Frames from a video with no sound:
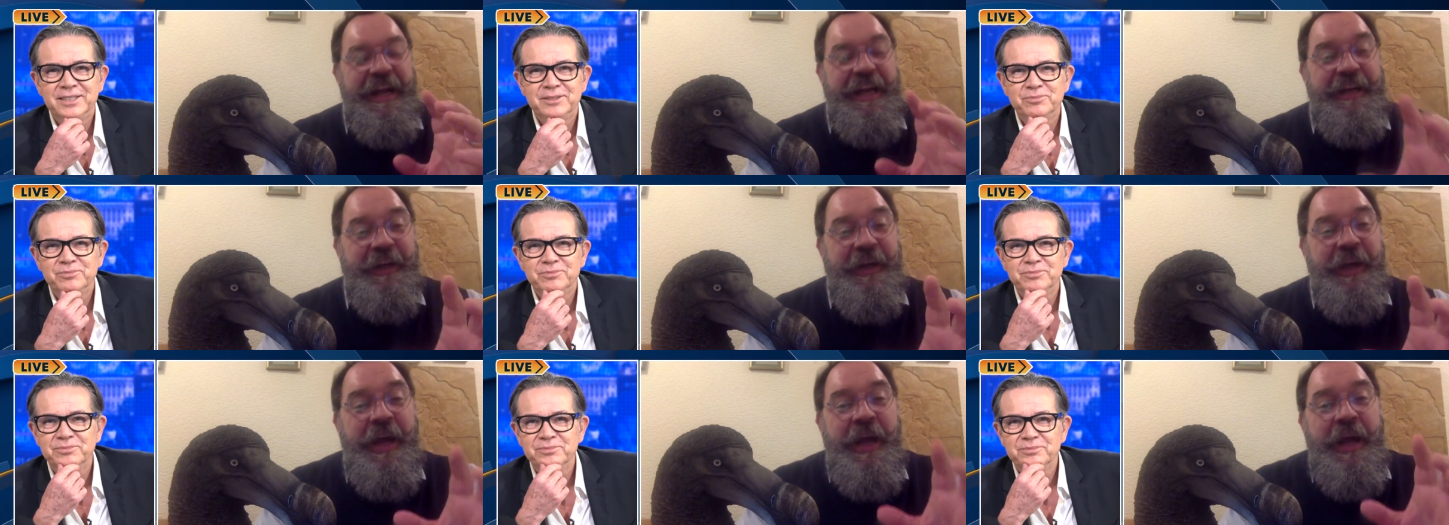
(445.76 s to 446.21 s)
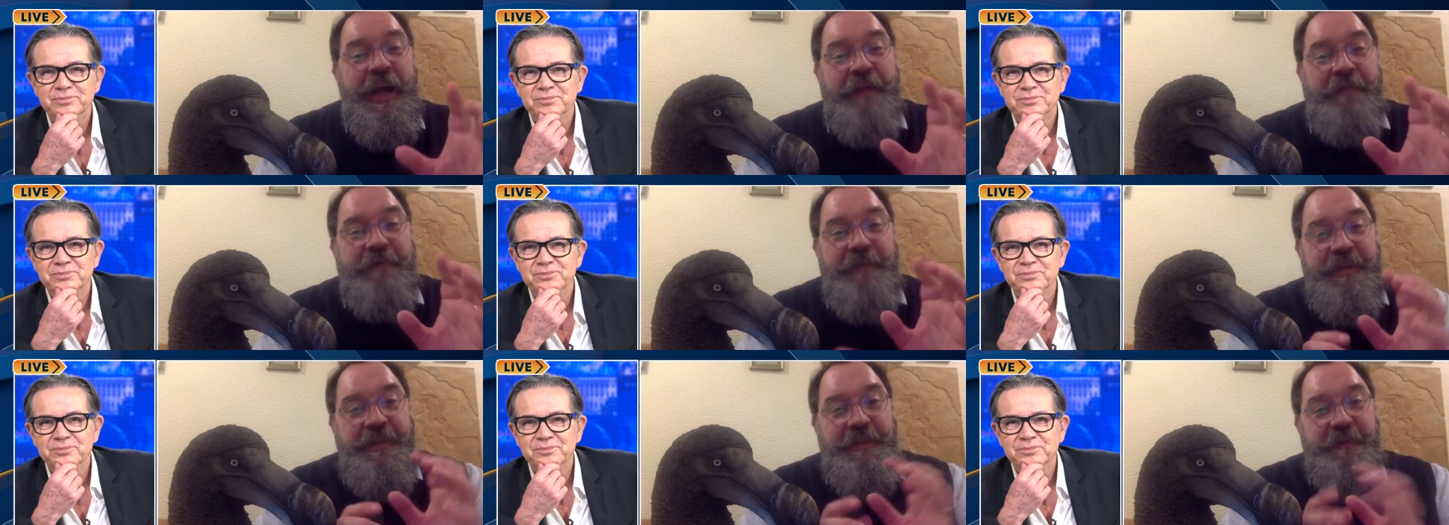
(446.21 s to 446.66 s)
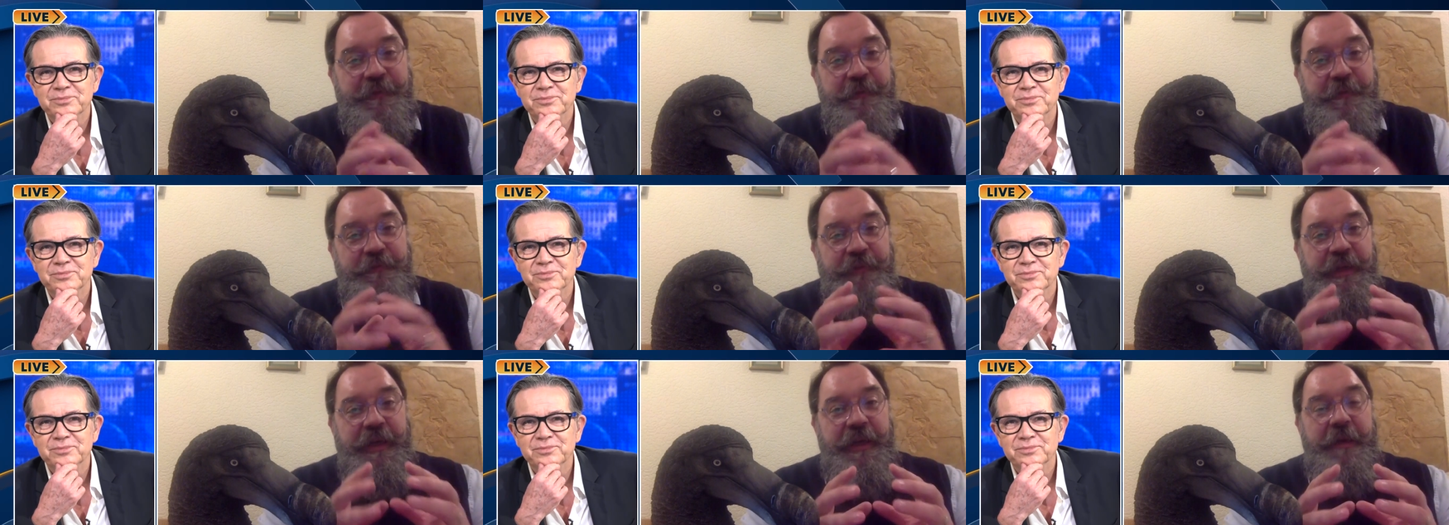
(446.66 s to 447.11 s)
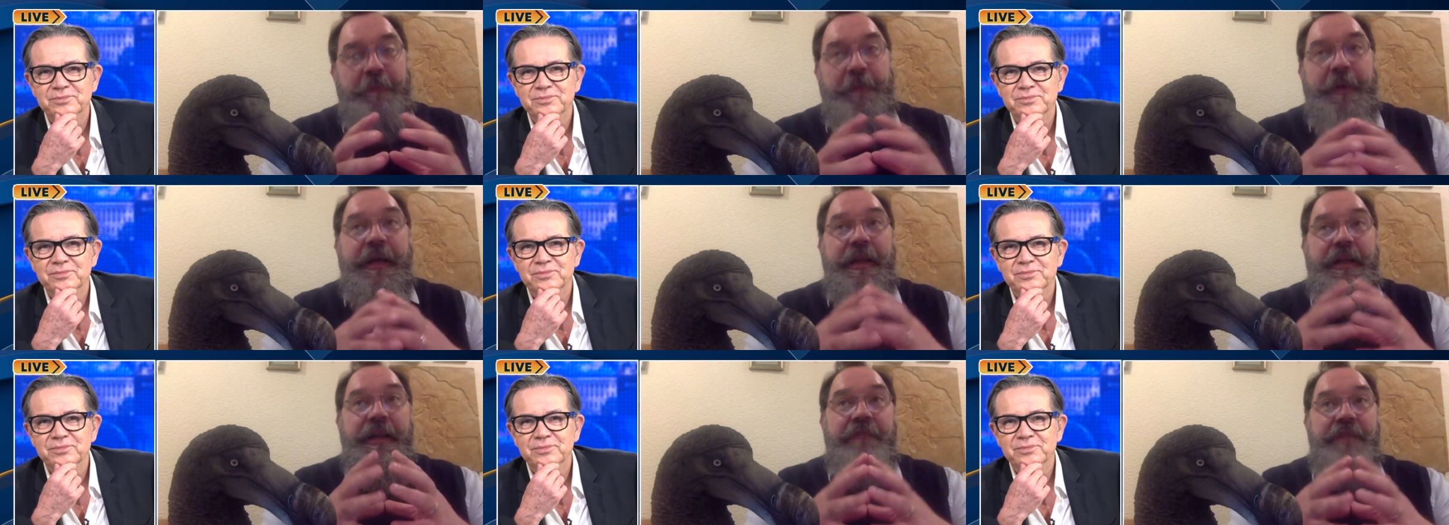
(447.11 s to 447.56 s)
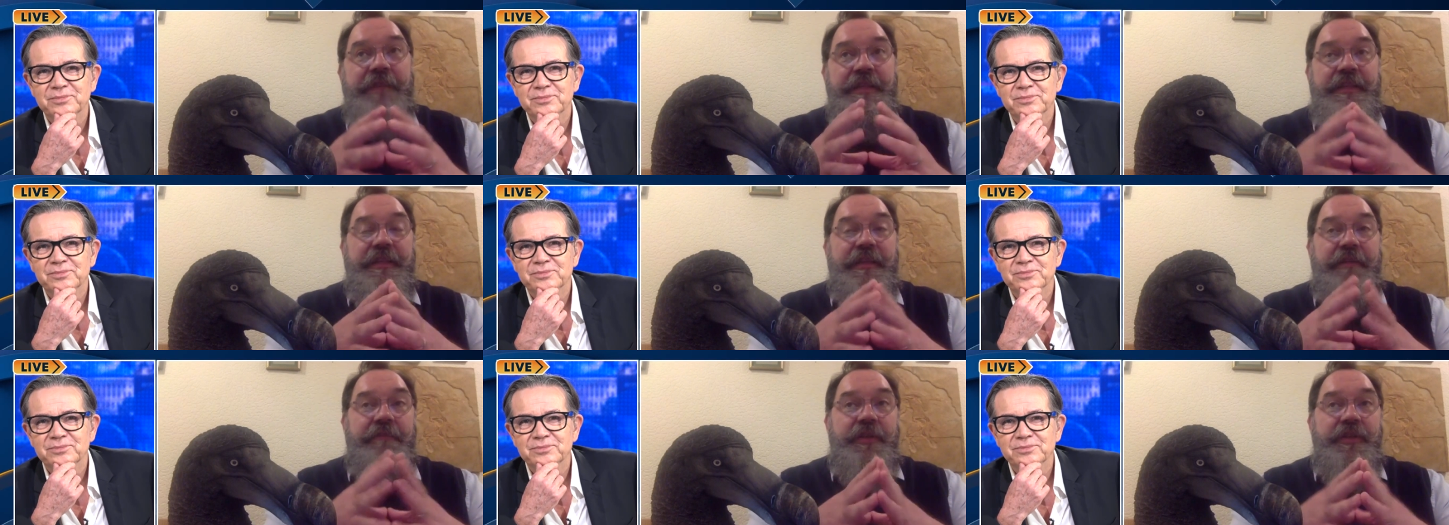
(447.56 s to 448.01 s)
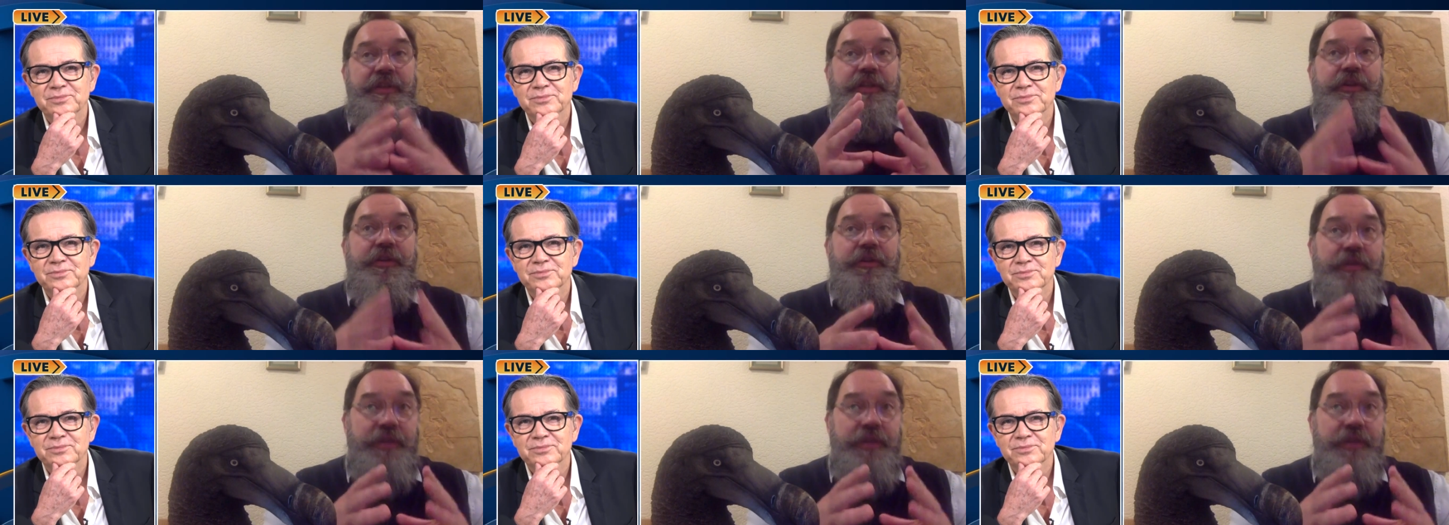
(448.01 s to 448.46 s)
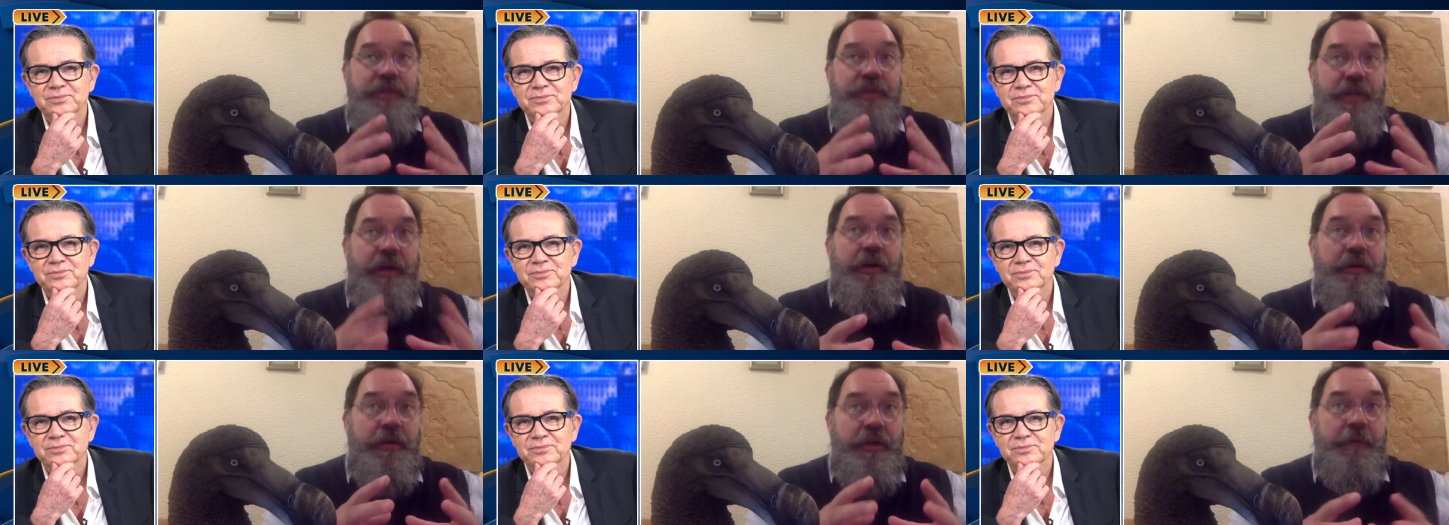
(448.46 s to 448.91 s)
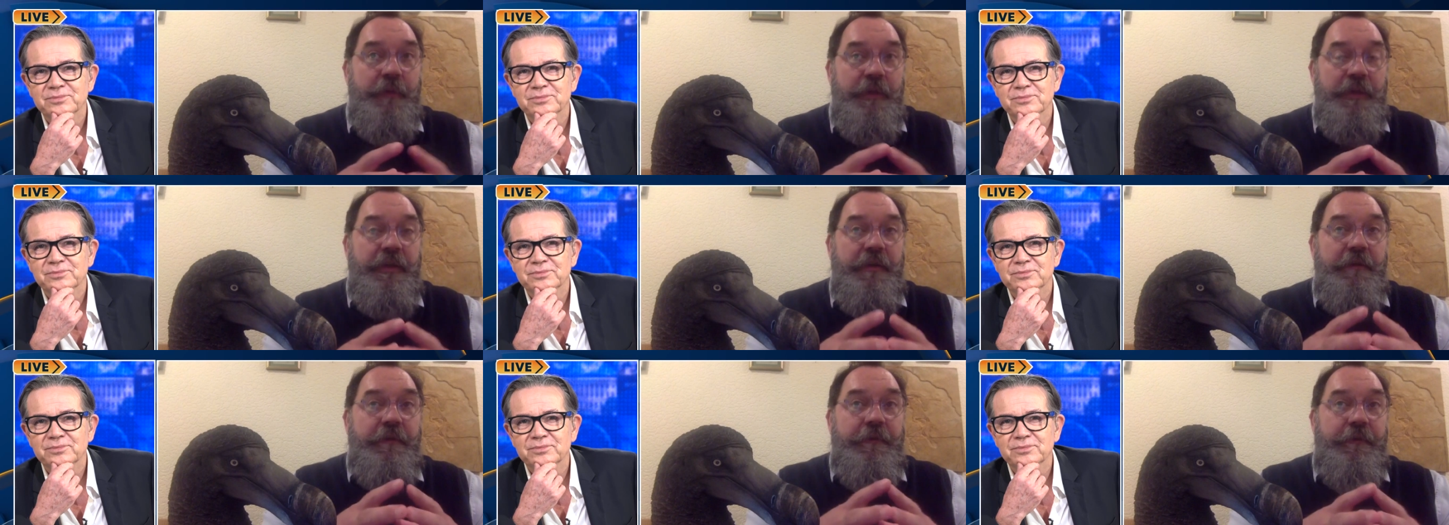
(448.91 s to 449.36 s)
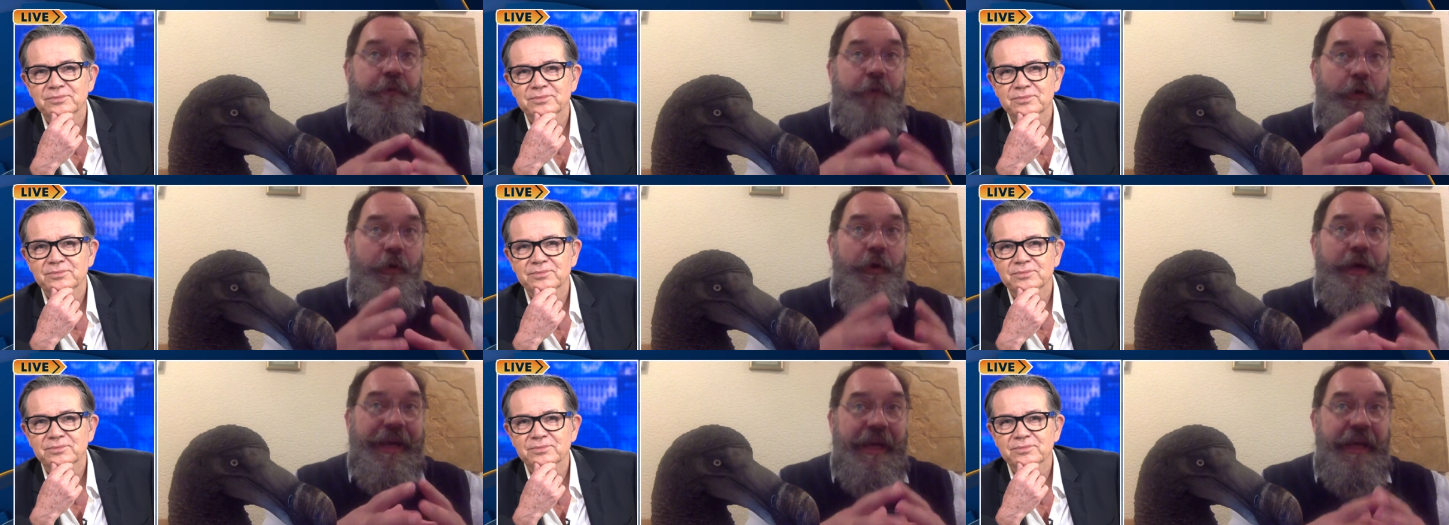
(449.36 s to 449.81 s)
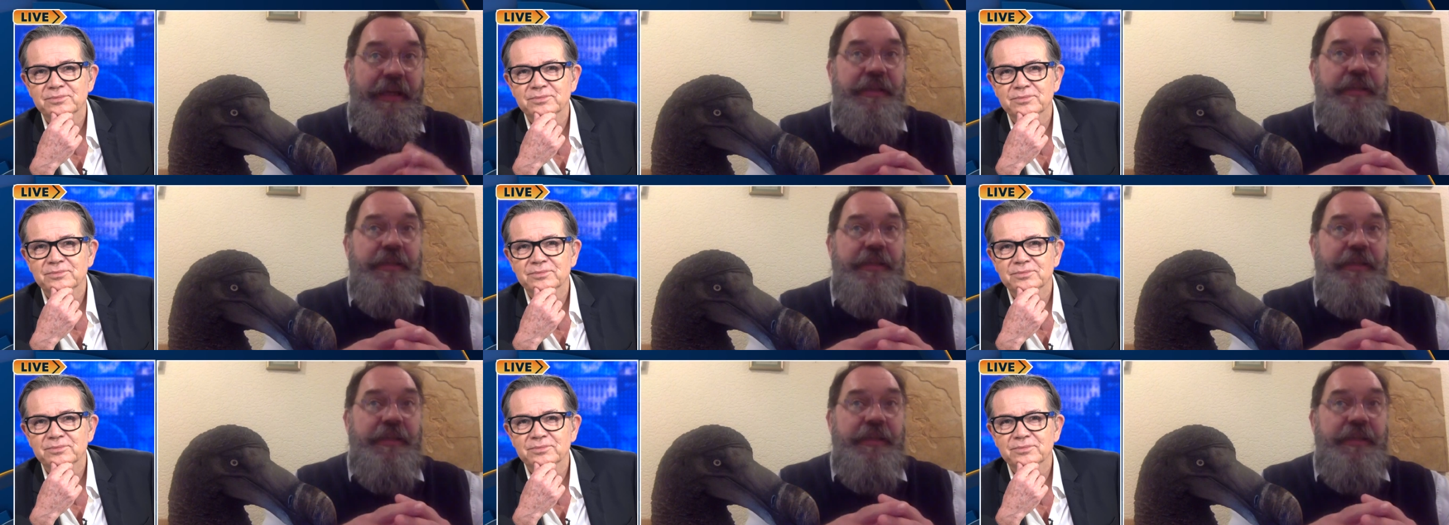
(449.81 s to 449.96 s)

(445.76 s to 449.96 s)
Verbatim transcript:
Speaker 1: anyway, the reason for bringing it back there is there is a good argument for it.